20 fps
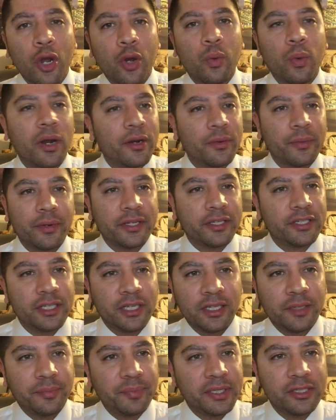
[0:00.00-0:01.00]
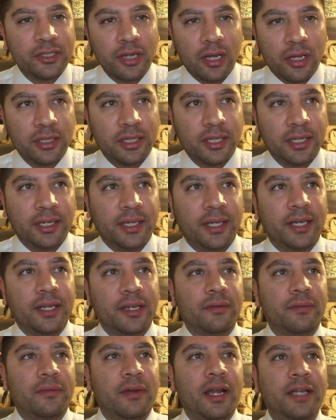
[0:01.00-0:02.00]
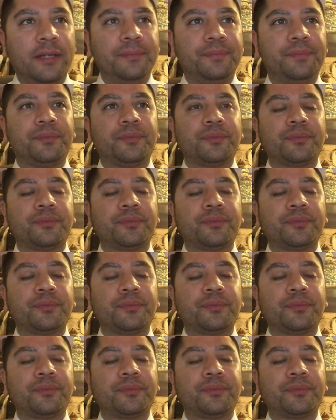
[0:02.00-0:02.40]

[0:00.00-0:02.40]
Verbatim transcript: wherewith shall it be salted again?" Right.